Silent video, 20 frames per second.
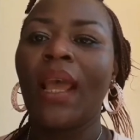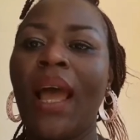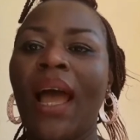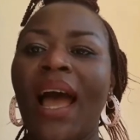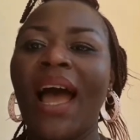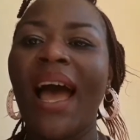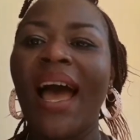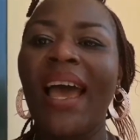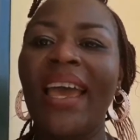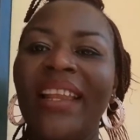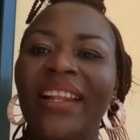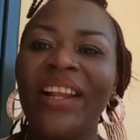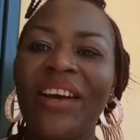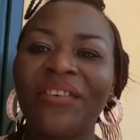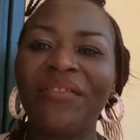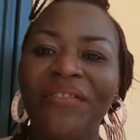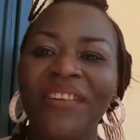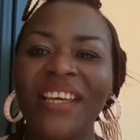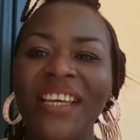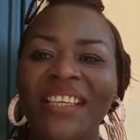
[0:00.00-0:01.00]
Hi
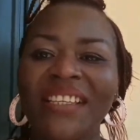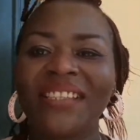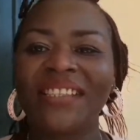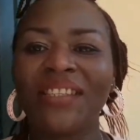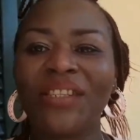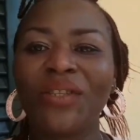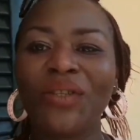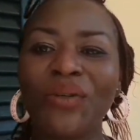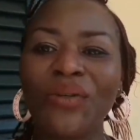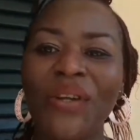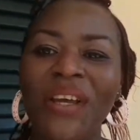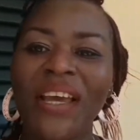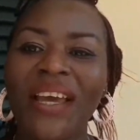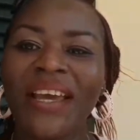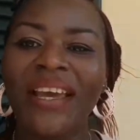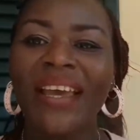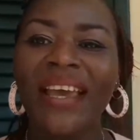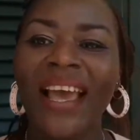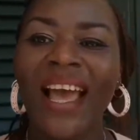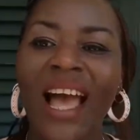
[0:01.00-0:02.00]
lovelies, today
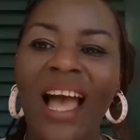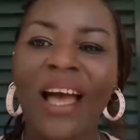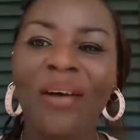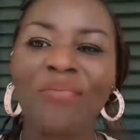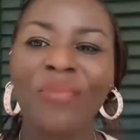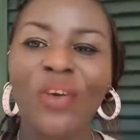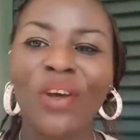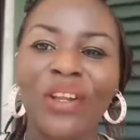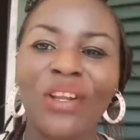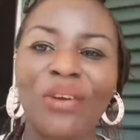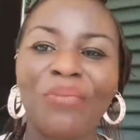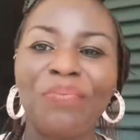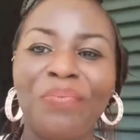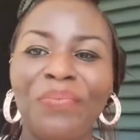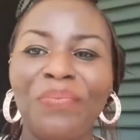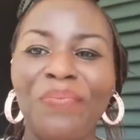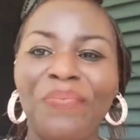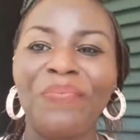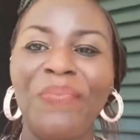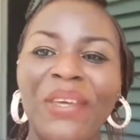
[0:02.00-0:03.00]
I'm gonna
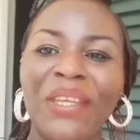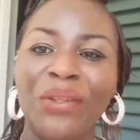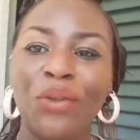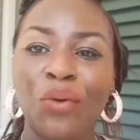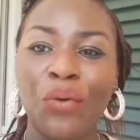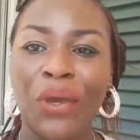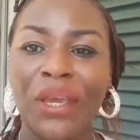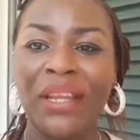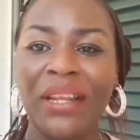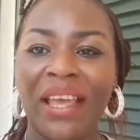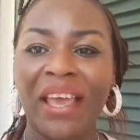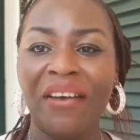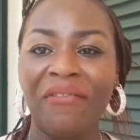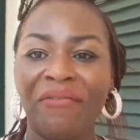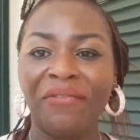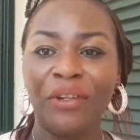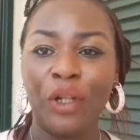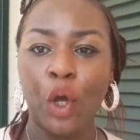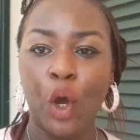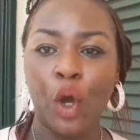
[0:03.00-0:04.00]
be doing a
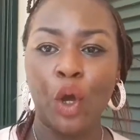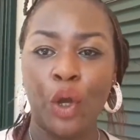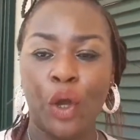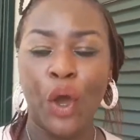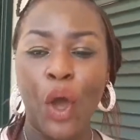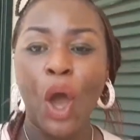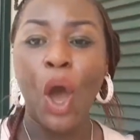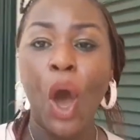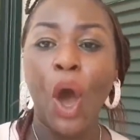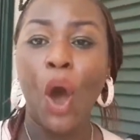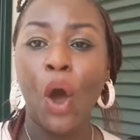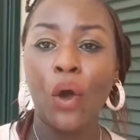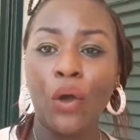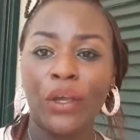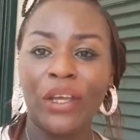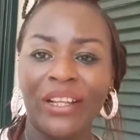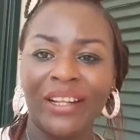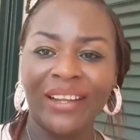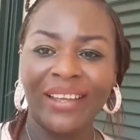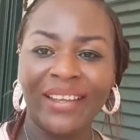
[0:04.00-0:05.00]
vlog on
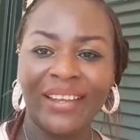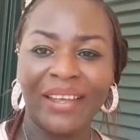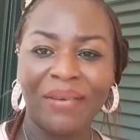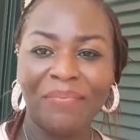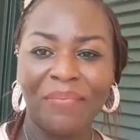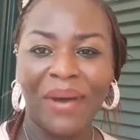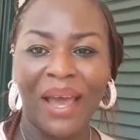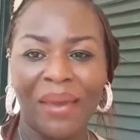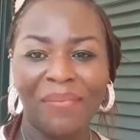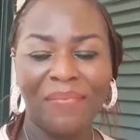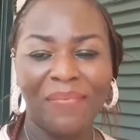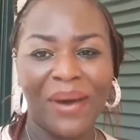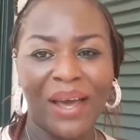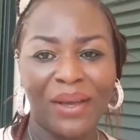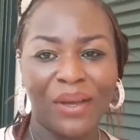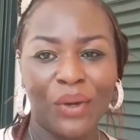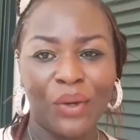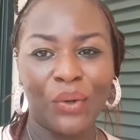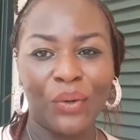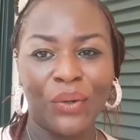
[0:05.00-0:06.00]
cleaning my
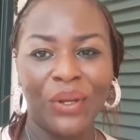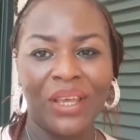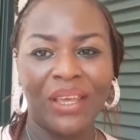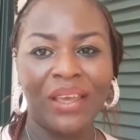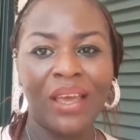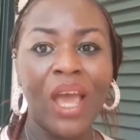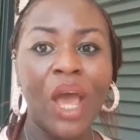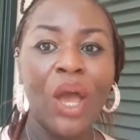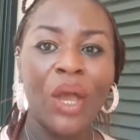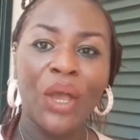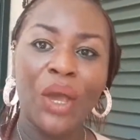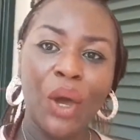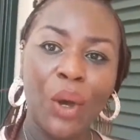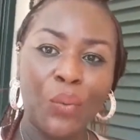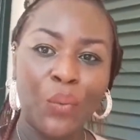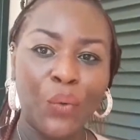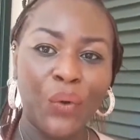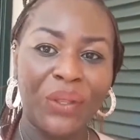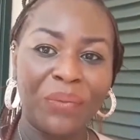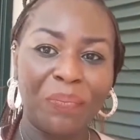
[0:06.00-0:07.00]
balcony. Come
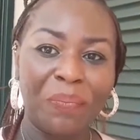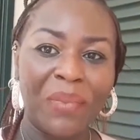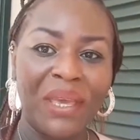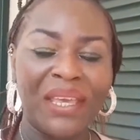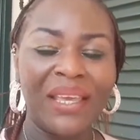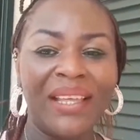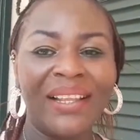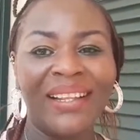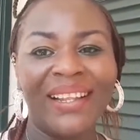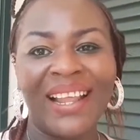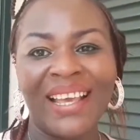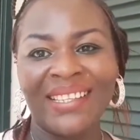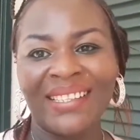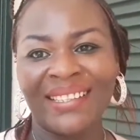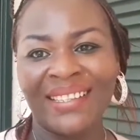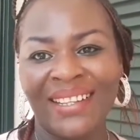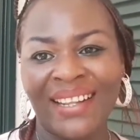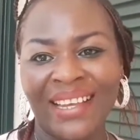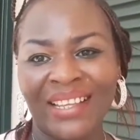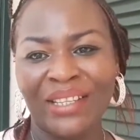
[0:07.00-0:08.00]
with me, let's
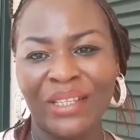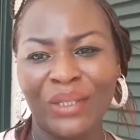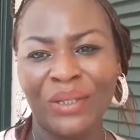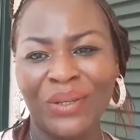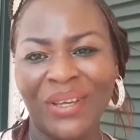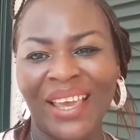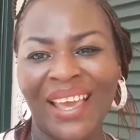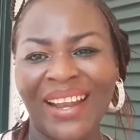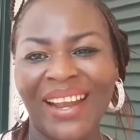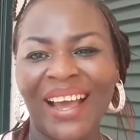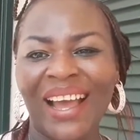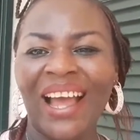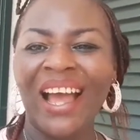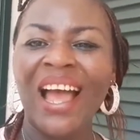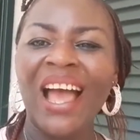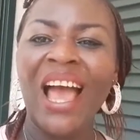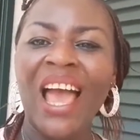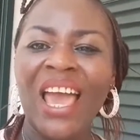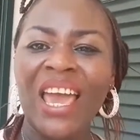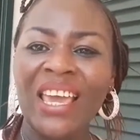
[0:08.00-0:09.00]
clean together.
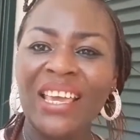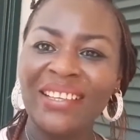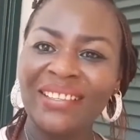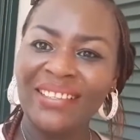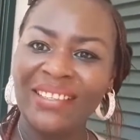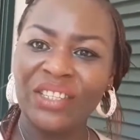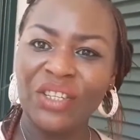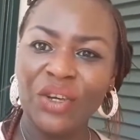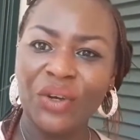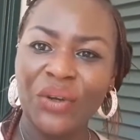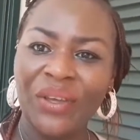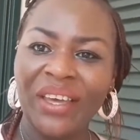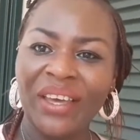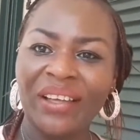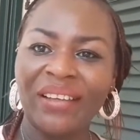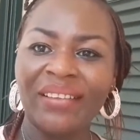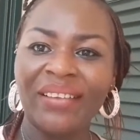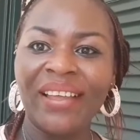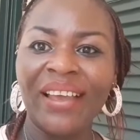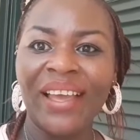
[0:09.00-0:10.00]
It's your girl
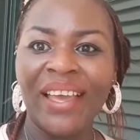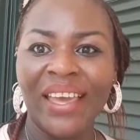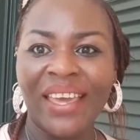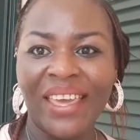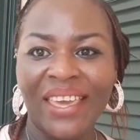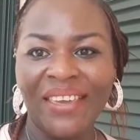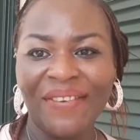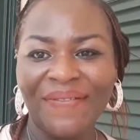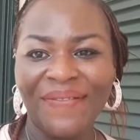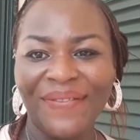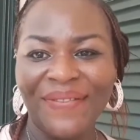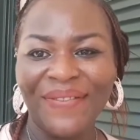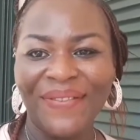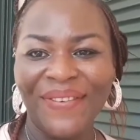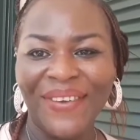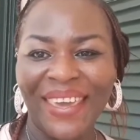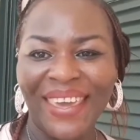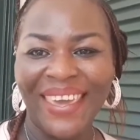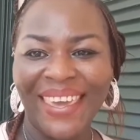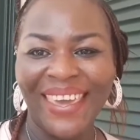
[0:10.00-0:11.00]

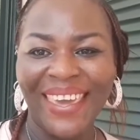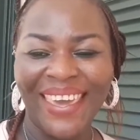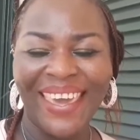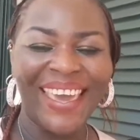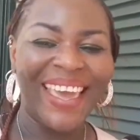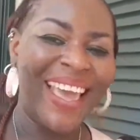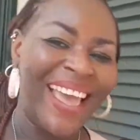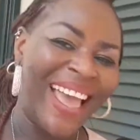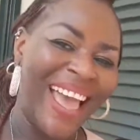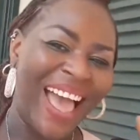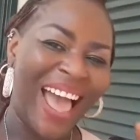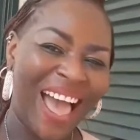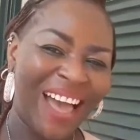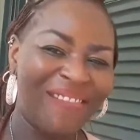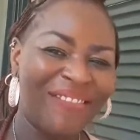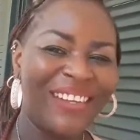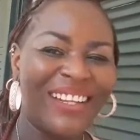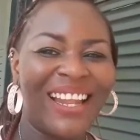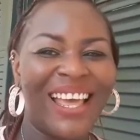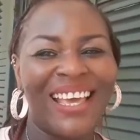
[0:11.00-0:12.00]
Ify. Have a
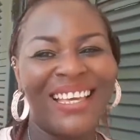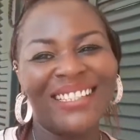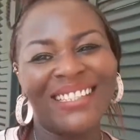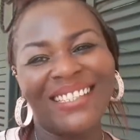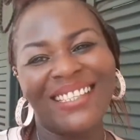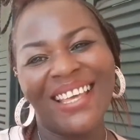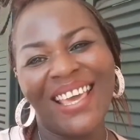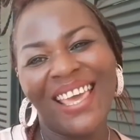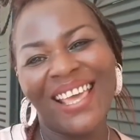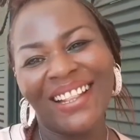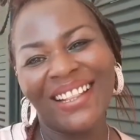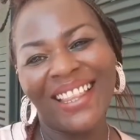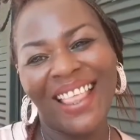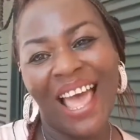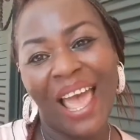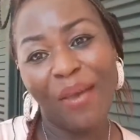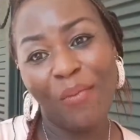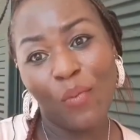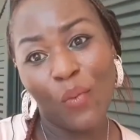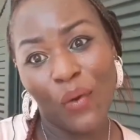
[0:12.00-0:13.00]
nice day time
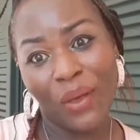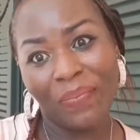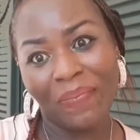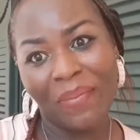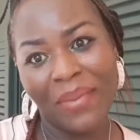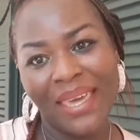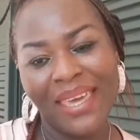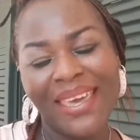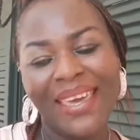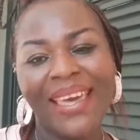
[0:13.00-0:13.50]
with me